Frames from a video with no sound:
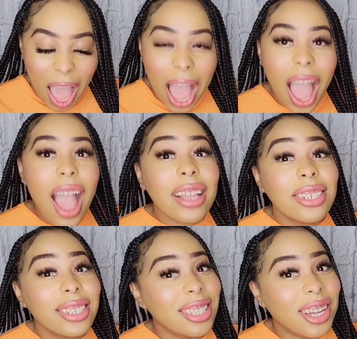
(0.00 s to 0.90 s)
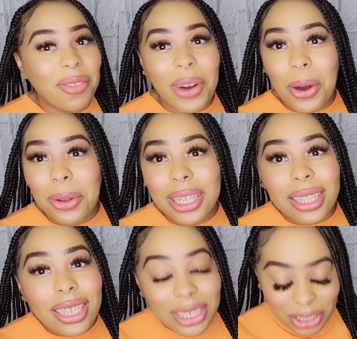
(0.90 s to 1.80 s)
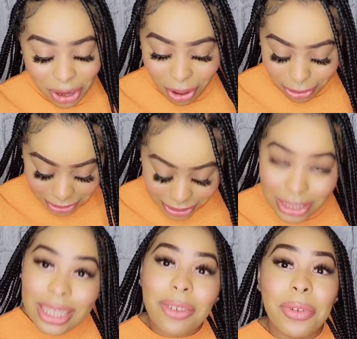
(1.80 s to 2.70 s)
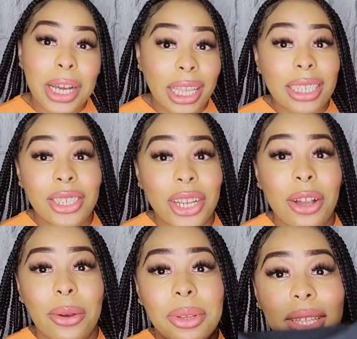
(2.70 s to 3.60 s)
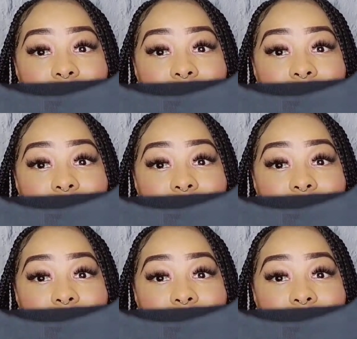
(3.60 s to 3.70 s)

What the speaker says: I just unfolded this, y'all. This is a fucking joke.